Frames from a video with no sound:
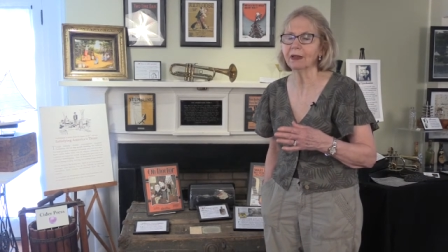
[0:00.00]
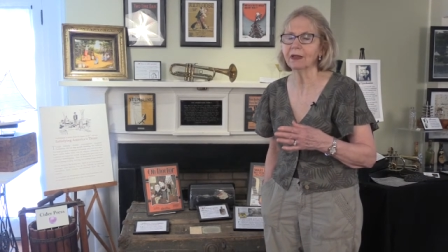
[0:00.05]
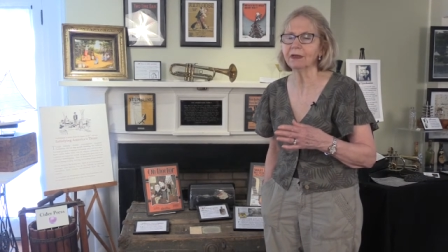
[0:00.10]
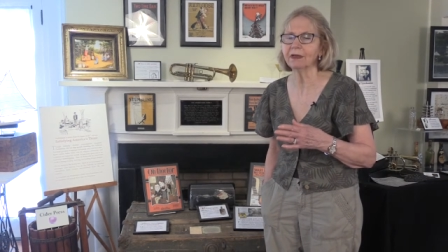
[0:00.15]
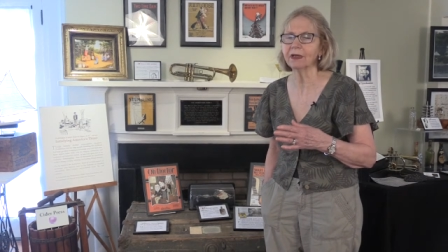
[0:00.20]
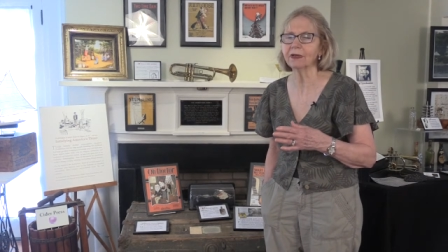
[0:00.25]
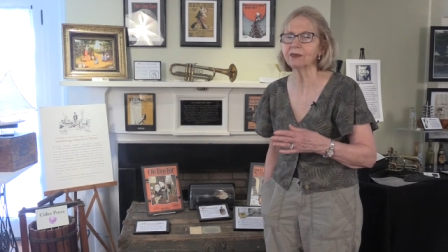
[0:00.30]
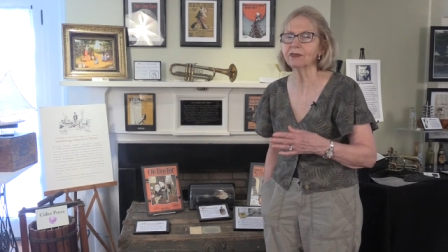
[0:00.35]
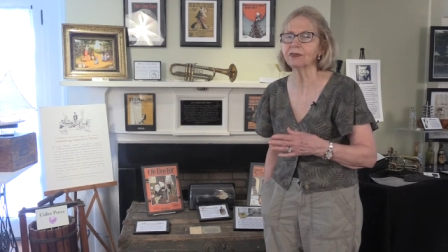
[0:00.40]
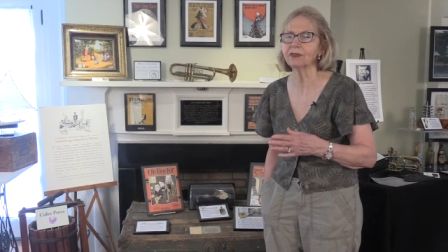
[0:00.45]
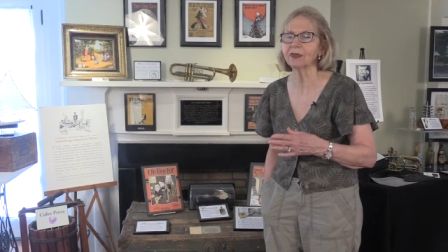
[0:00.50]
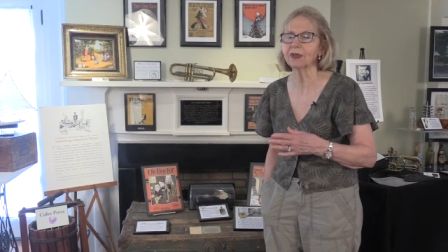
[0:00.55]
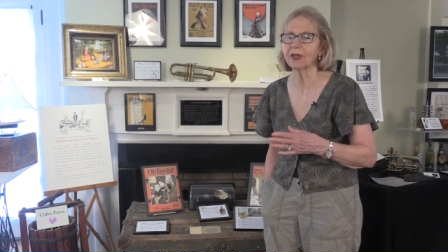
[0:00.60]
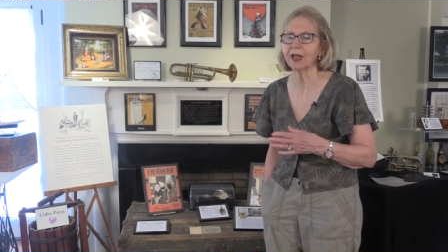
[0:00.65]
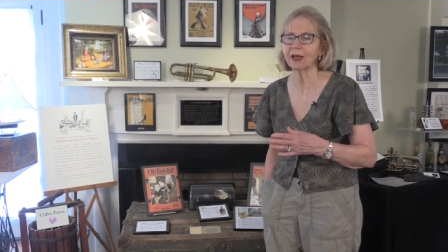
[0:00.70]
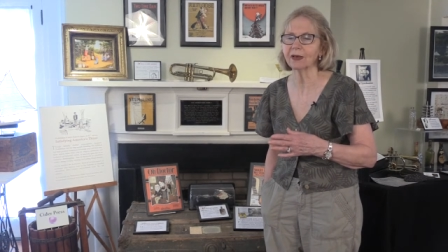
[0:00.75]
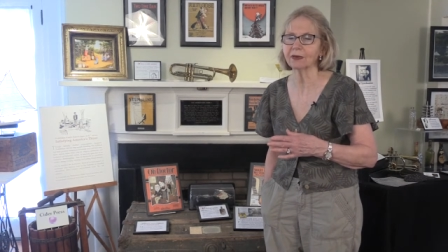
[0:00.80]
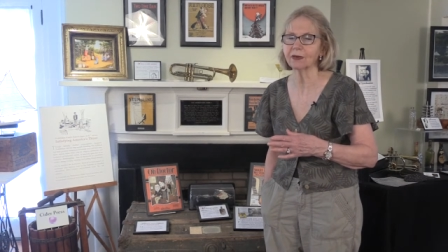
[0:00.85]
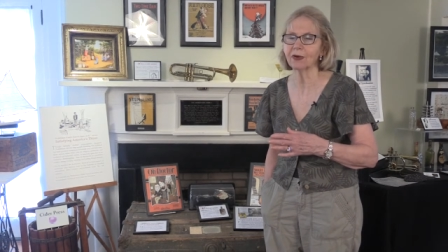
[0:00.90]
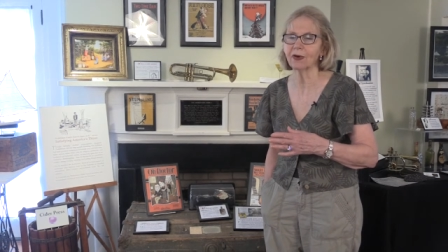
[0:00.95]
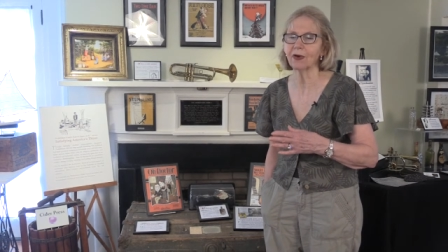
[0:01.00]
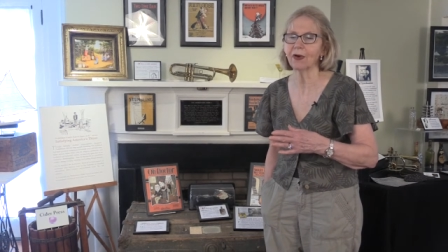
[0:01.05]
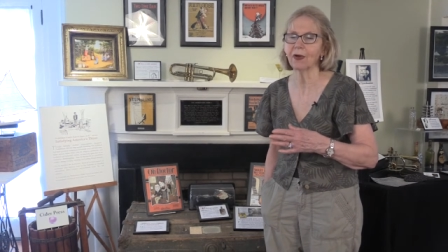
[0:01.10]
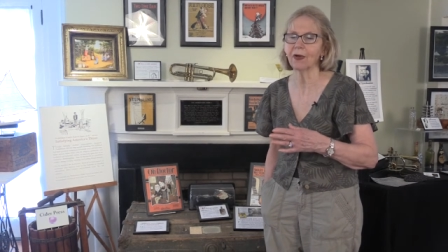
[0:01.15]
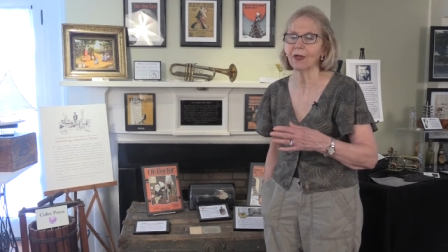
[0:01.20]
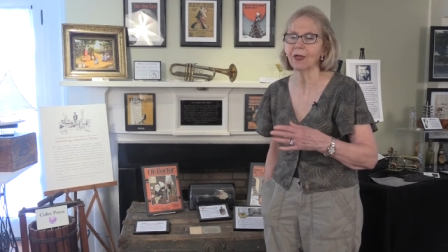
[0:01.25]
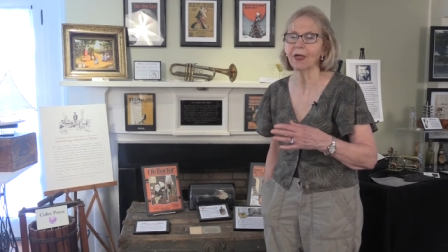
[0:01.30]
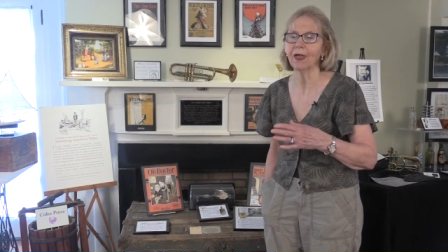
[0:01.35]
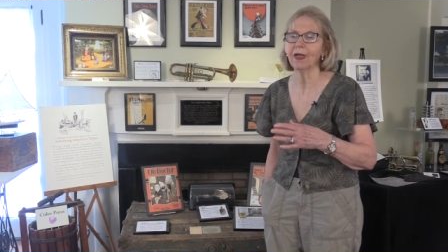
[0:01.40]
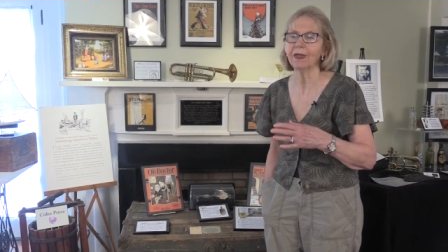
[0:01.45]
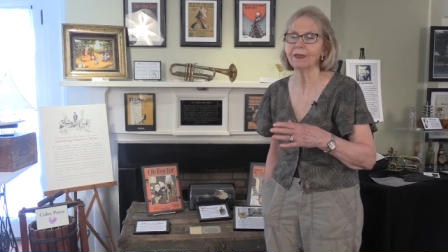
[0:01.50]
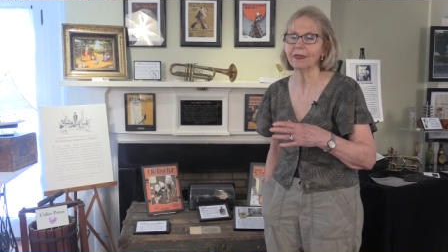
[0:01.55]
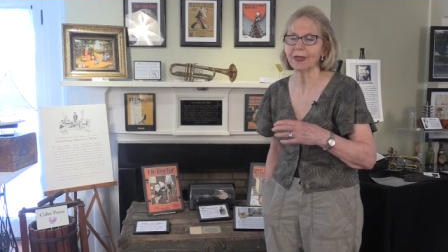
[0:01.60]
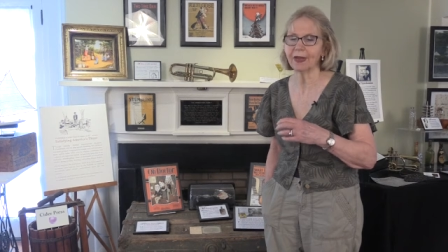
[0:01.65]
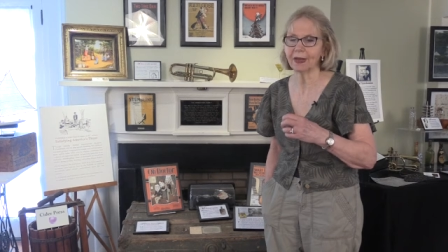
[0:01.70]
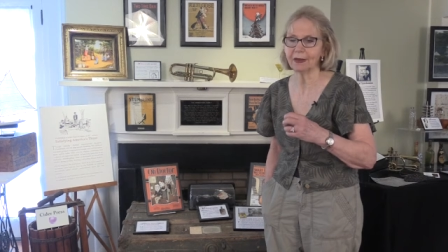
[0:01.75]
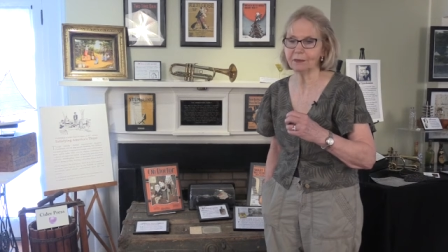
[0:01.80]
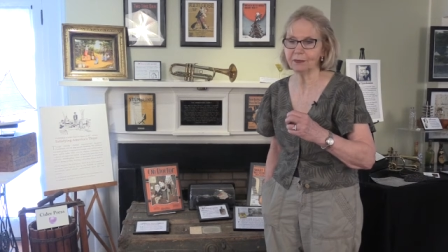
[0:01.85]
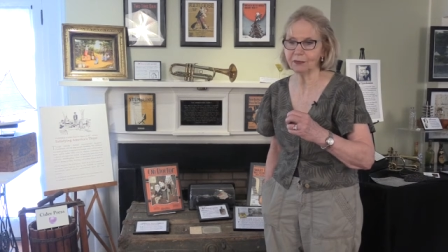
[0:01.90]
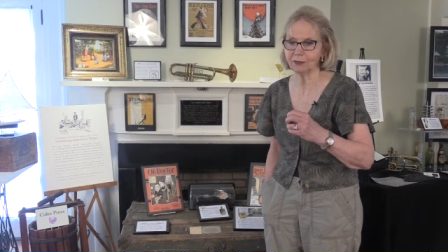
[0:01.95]
industrial alcohol
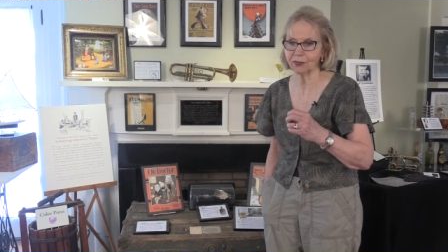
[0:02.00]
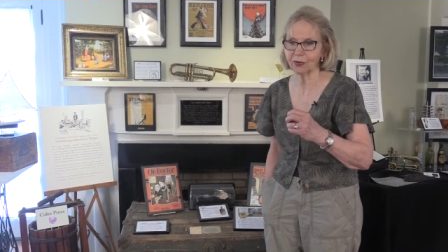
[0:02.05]
that had